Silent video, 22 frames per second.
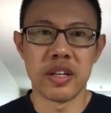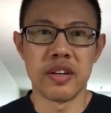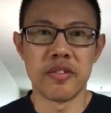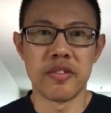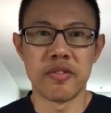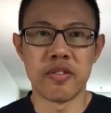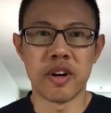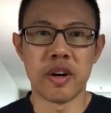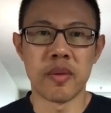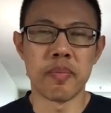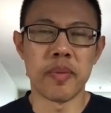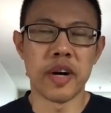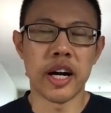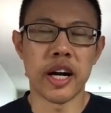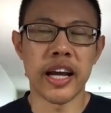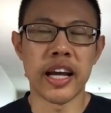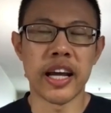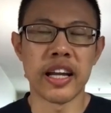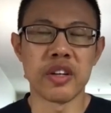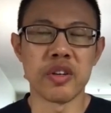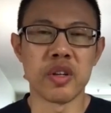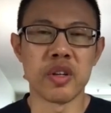from Marquette
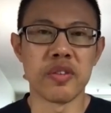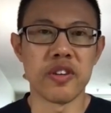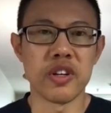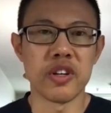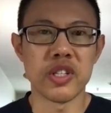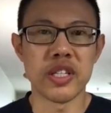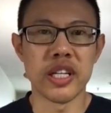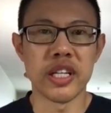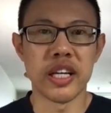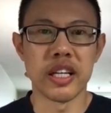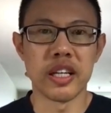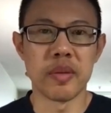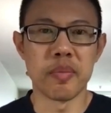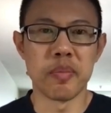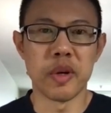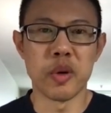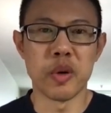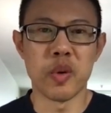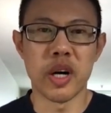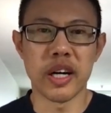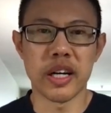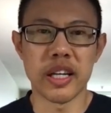University in
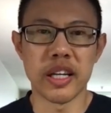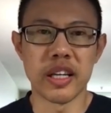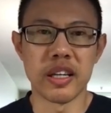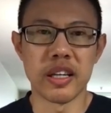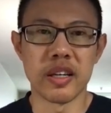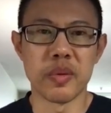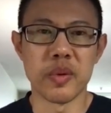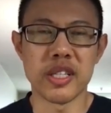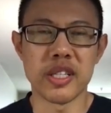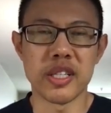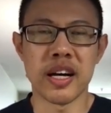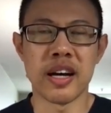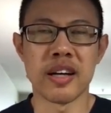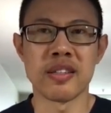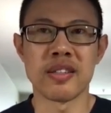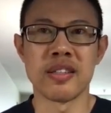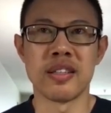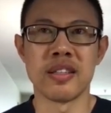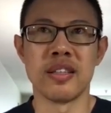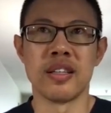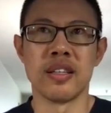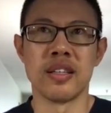Milwaukee,
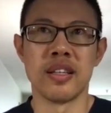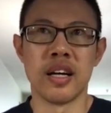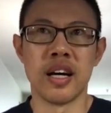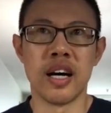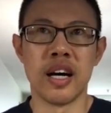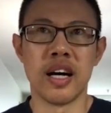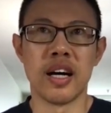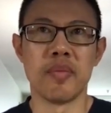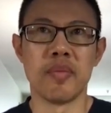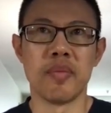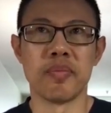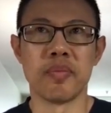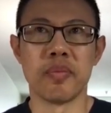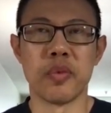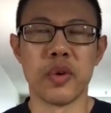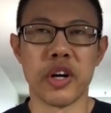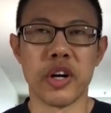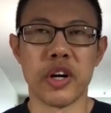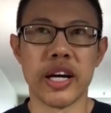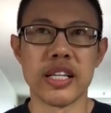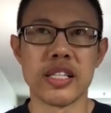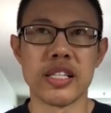Wisconsin, where
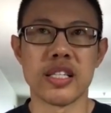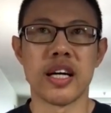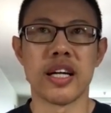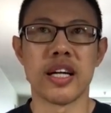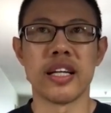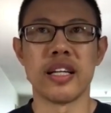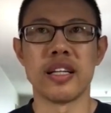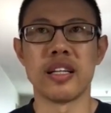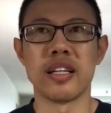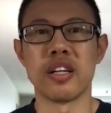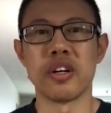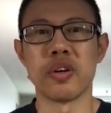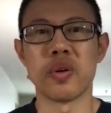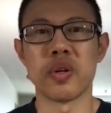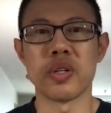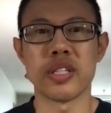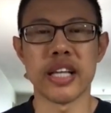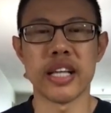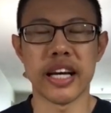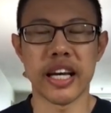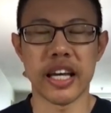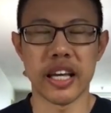I studied
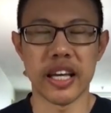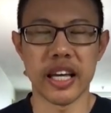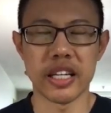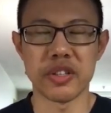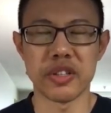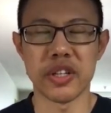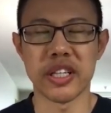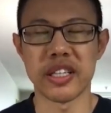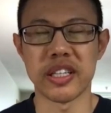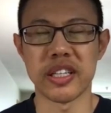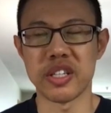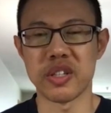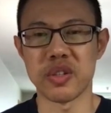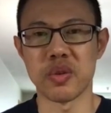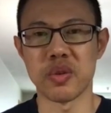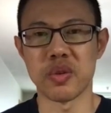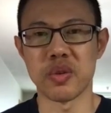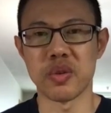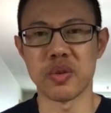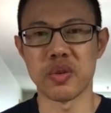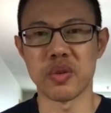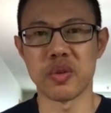neuropsychiatric
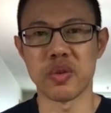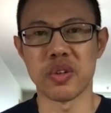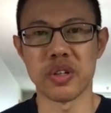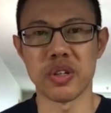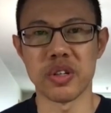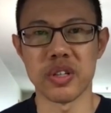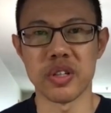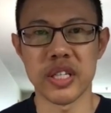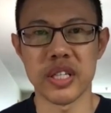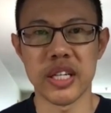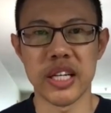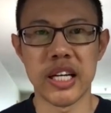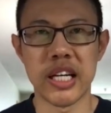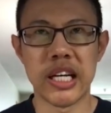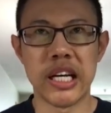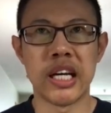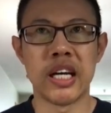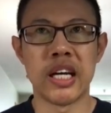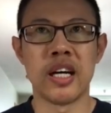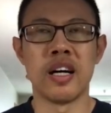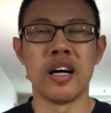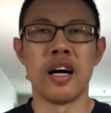disorders,
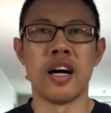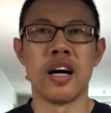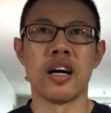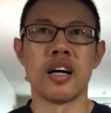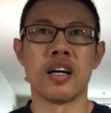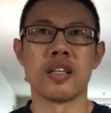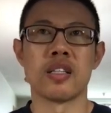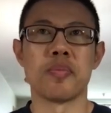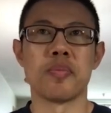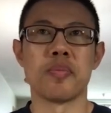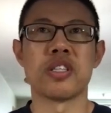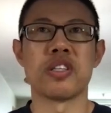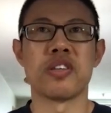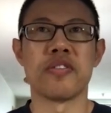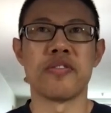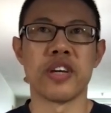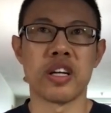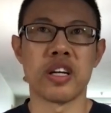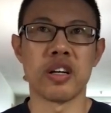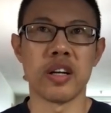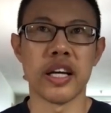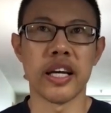
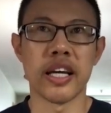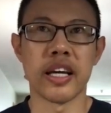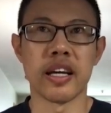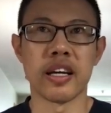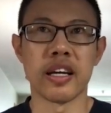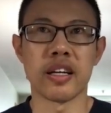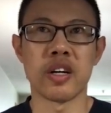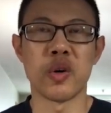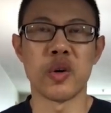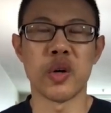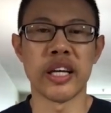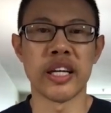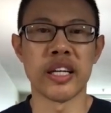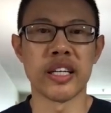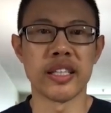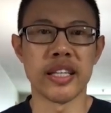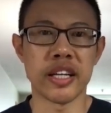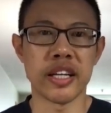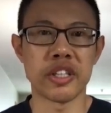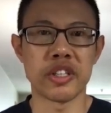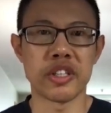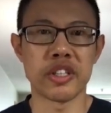specifically cocaine
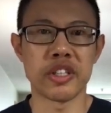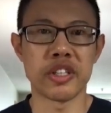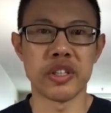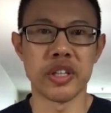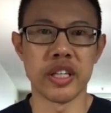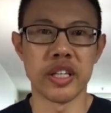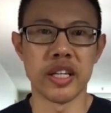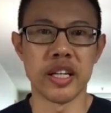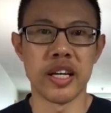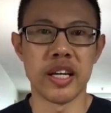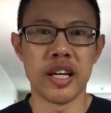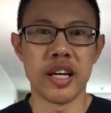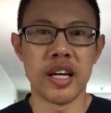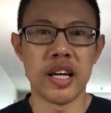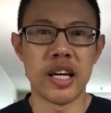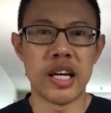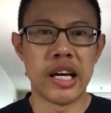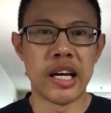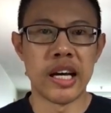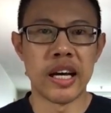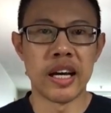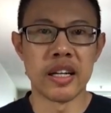addiction
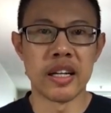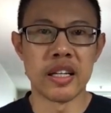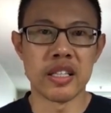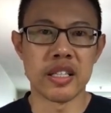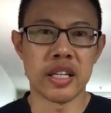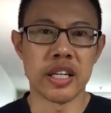and